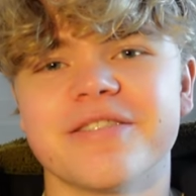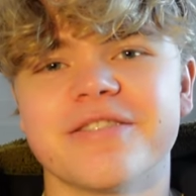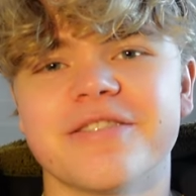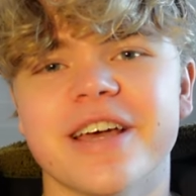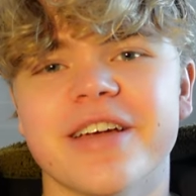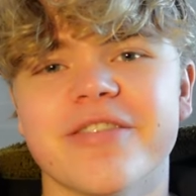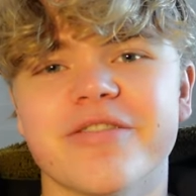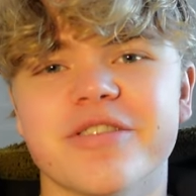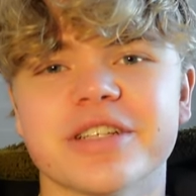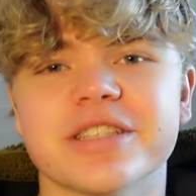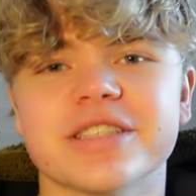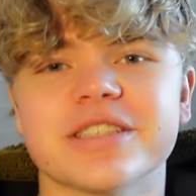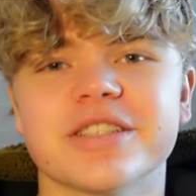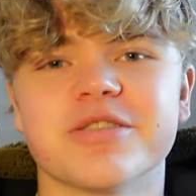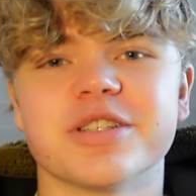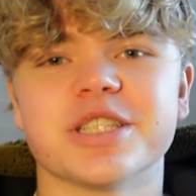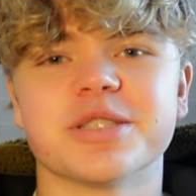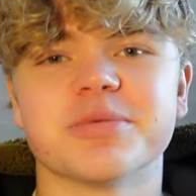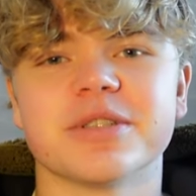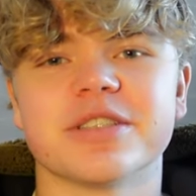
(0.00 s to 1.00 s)
favorite
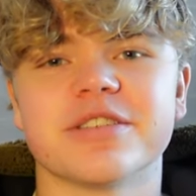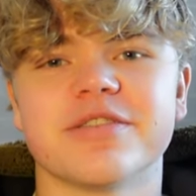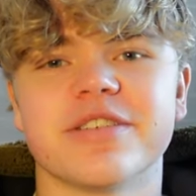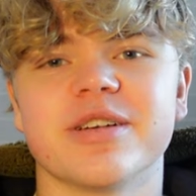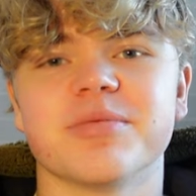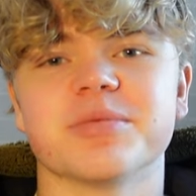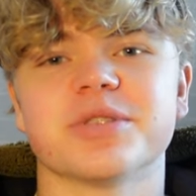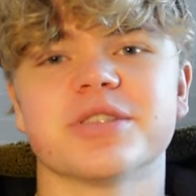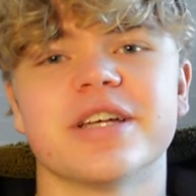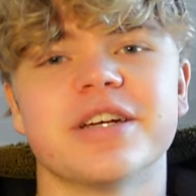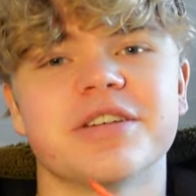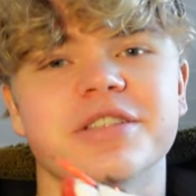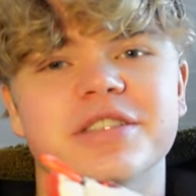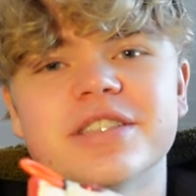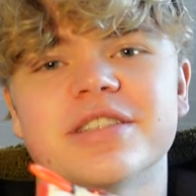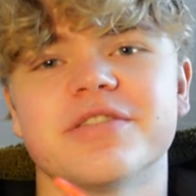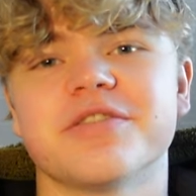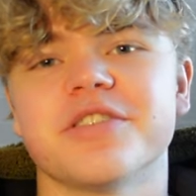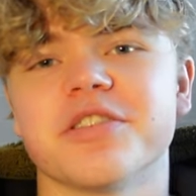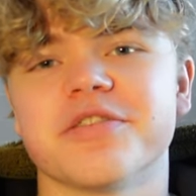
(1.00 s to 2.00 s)
Christmas film, so there's
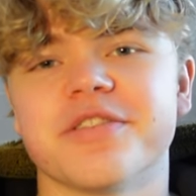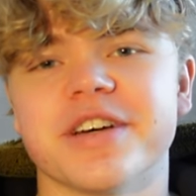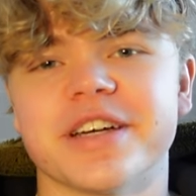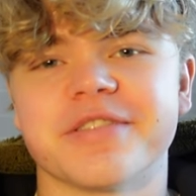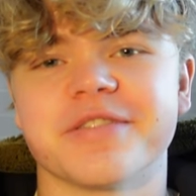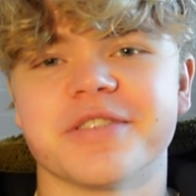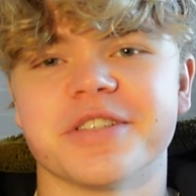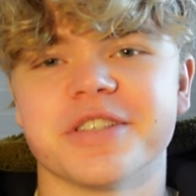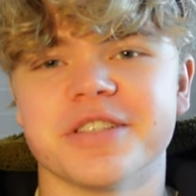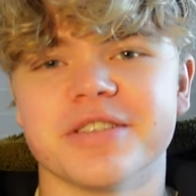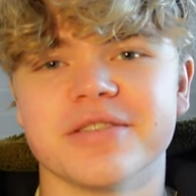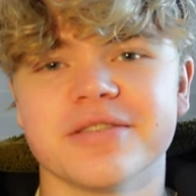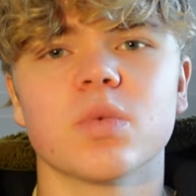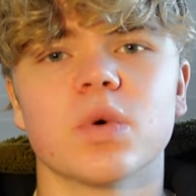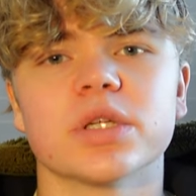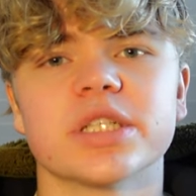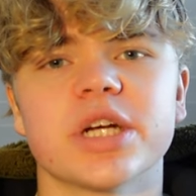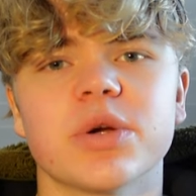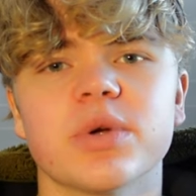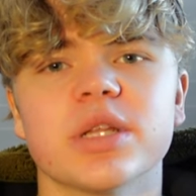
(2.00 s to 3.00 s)
a fun fact for you.
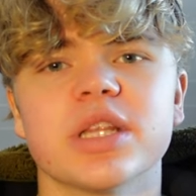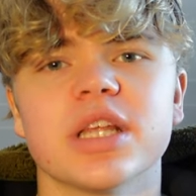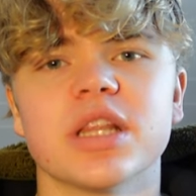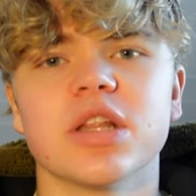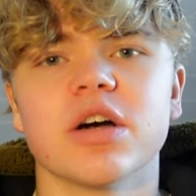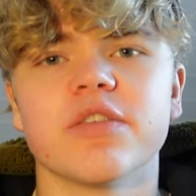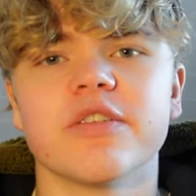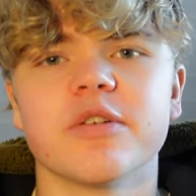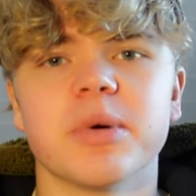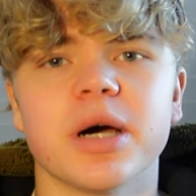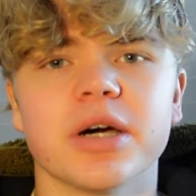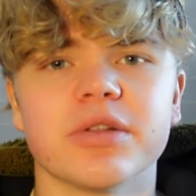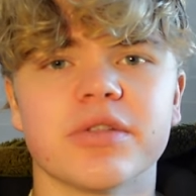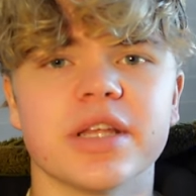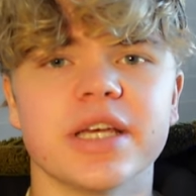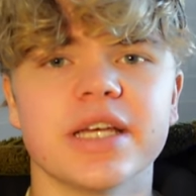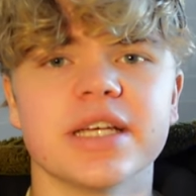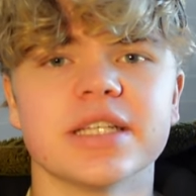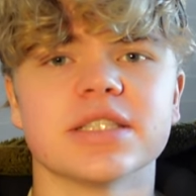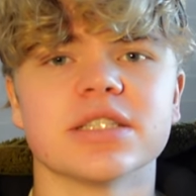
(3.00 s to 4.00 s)
What I really love about
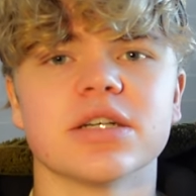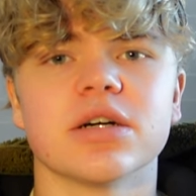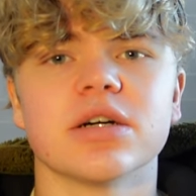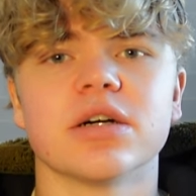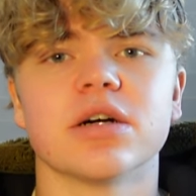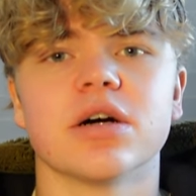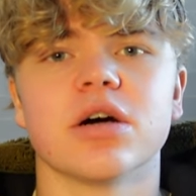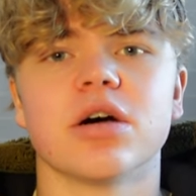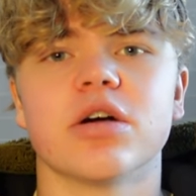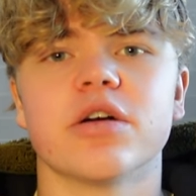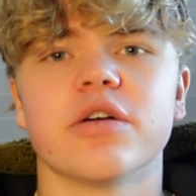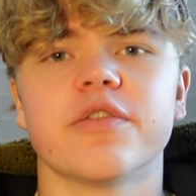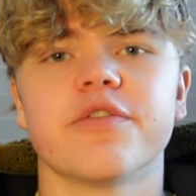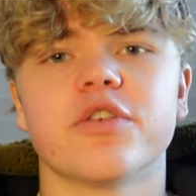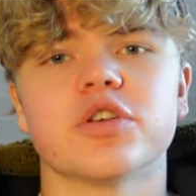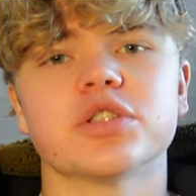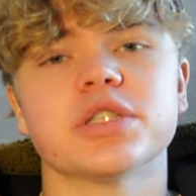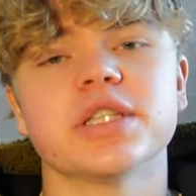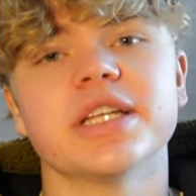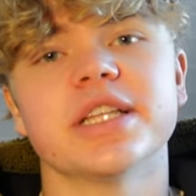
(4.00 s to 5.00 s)
these are
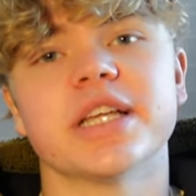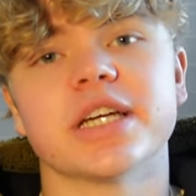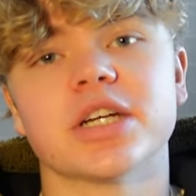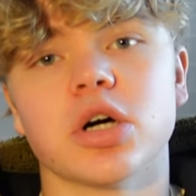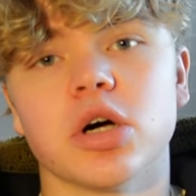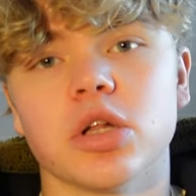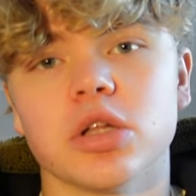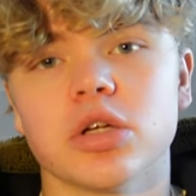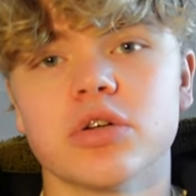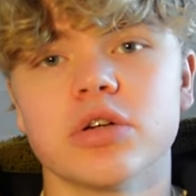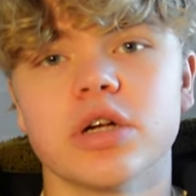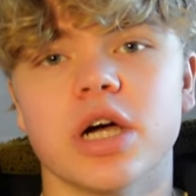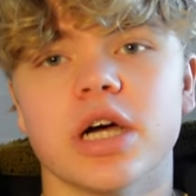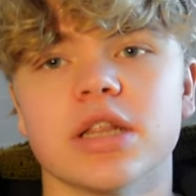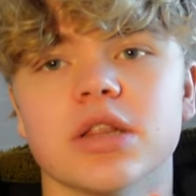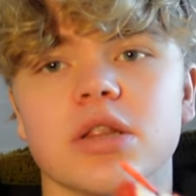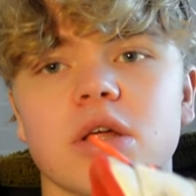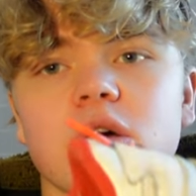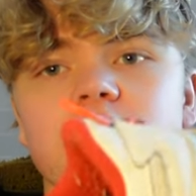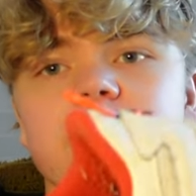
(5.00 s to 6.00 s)
firstly the color, I
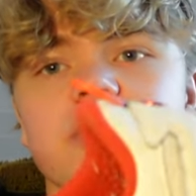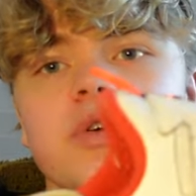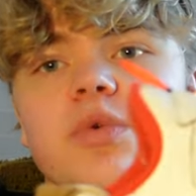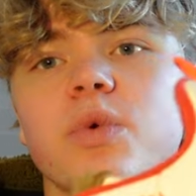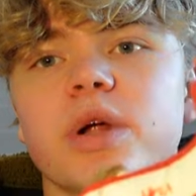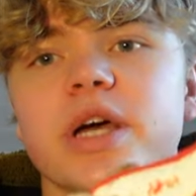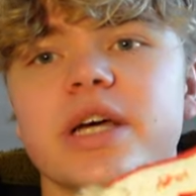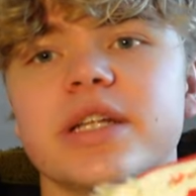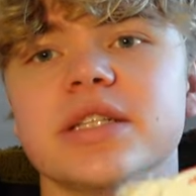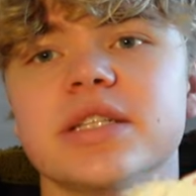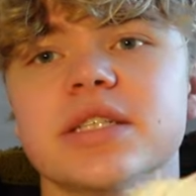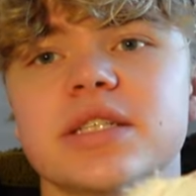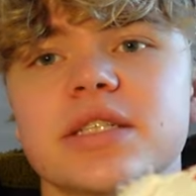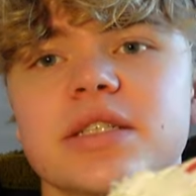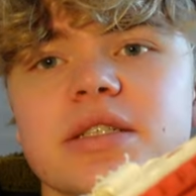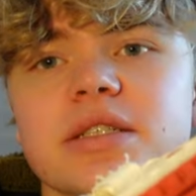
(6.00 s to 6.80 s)
love the red.